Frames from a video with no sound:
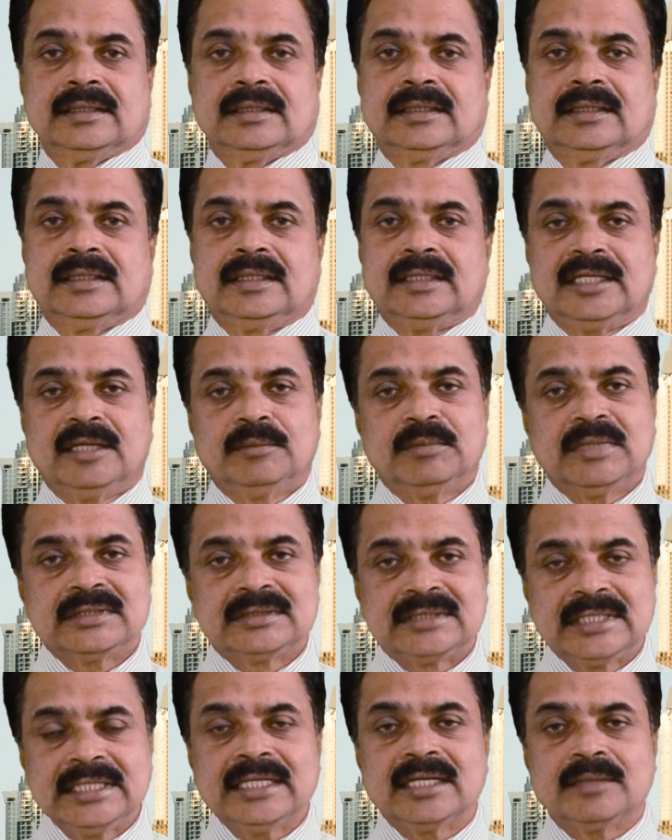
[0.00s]
Number
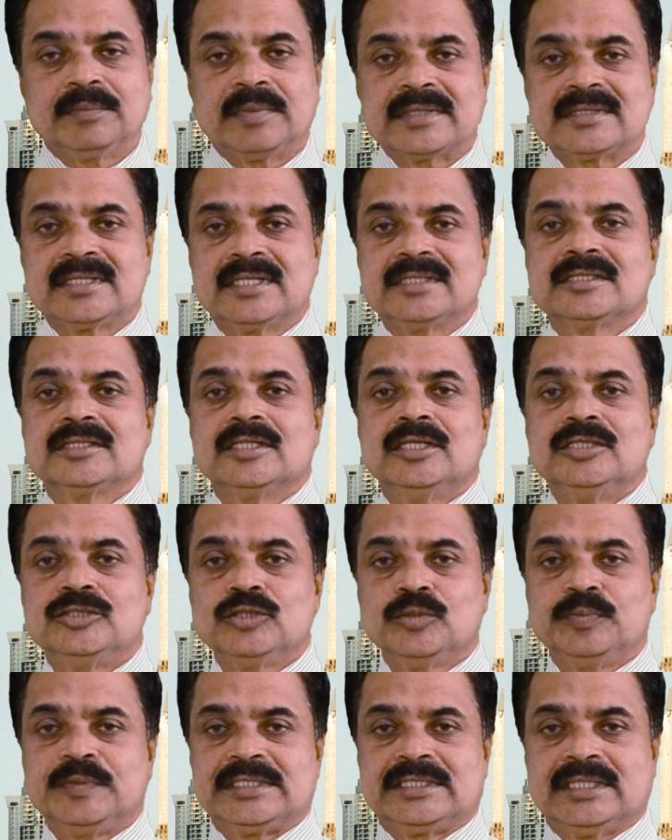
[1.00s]
3 represents
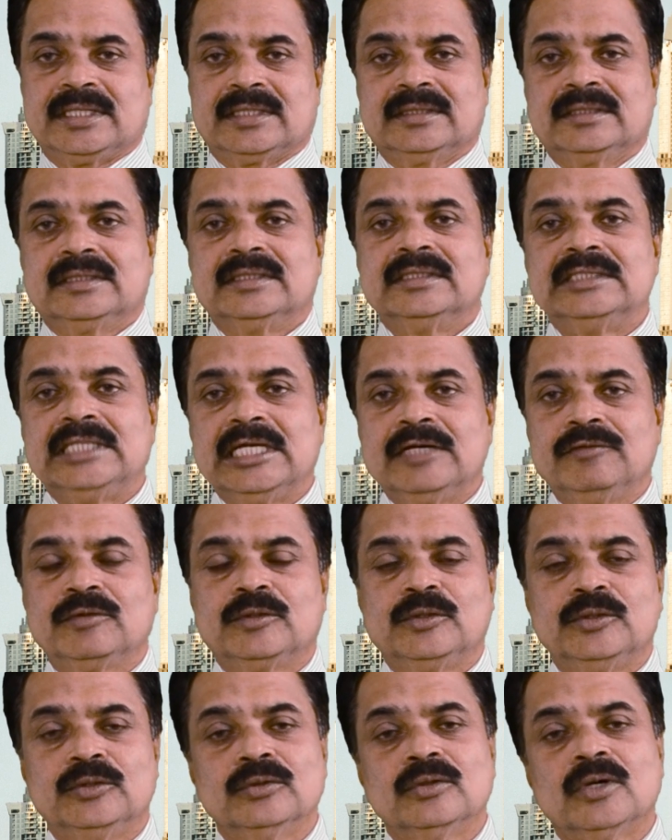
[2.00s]
Jupiter,
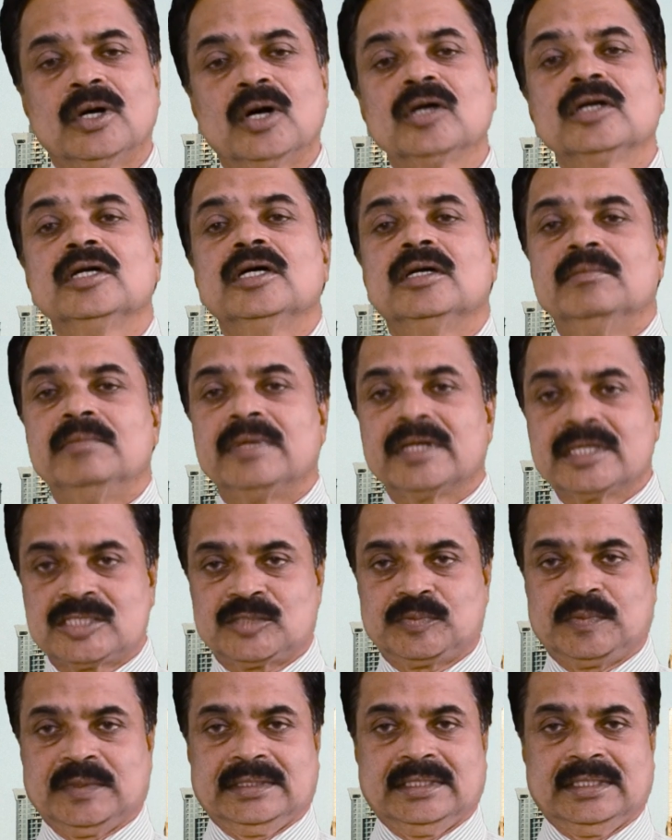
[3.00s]
Devguru or
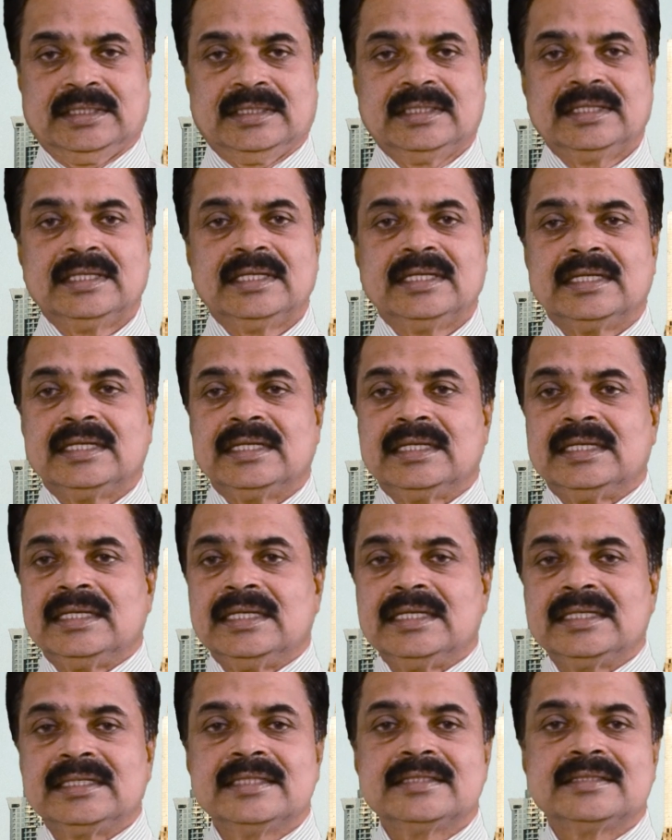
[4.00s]
Brahaspati. It
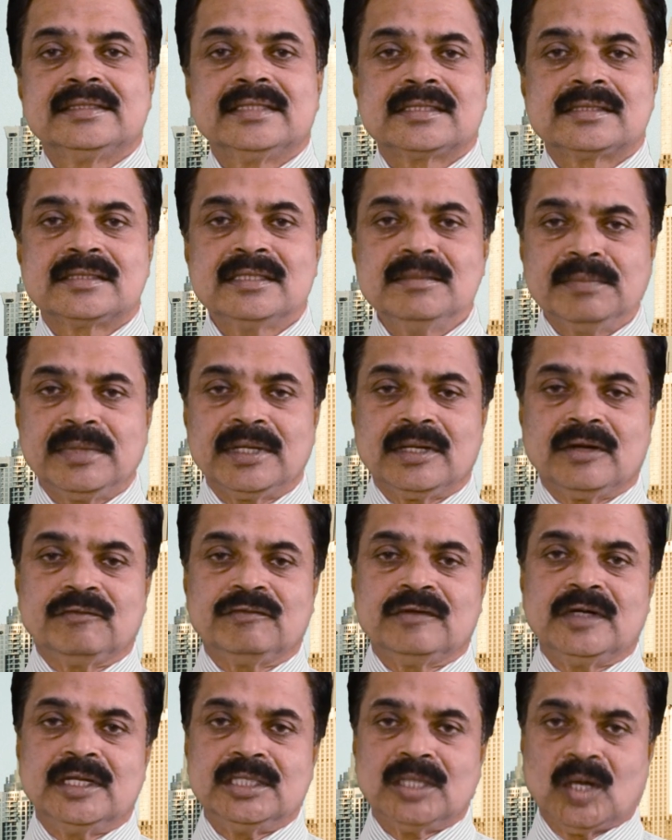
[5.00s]
is the symbol of
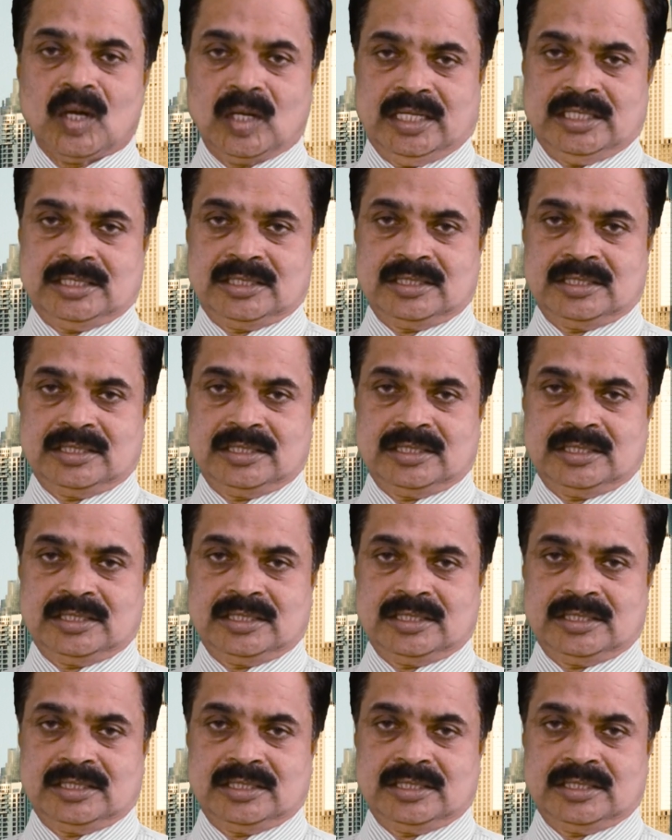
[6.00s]
knowledge.